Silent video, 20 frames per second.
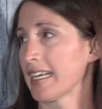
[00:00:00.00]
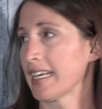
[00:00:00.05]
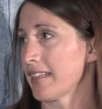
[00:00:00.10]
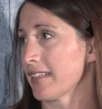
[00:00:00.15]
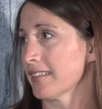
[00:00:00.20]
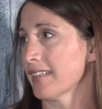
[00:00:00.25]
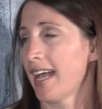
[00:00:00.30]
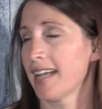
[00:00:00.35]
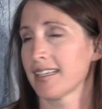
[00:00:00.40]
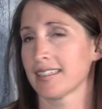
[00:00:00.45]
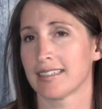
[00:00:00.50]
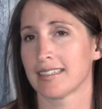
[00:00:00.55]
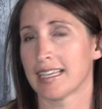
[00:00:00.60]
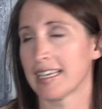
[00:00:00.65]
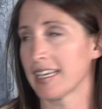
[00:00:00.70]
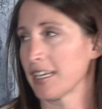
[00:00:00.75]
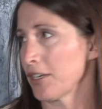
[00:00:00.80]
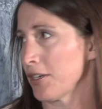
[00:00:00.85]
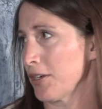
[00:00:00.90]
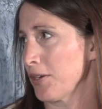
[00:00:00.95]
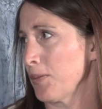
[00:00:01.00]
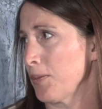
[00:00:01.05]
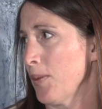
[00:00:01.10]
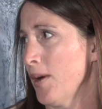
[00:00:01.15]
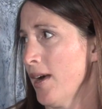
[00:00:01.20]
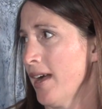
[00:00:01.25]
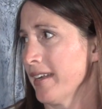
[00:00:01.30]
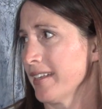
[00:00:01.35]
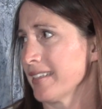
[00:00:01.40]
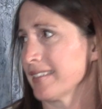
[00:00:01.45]
the last thing you
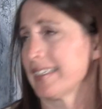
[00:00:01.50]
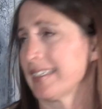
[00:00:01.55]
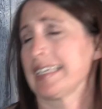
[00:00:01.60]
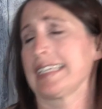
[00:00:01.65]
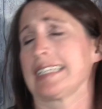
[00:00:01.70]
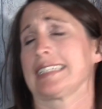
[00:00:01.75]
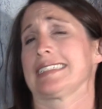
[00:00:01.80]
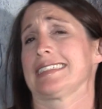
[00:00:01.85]
want is like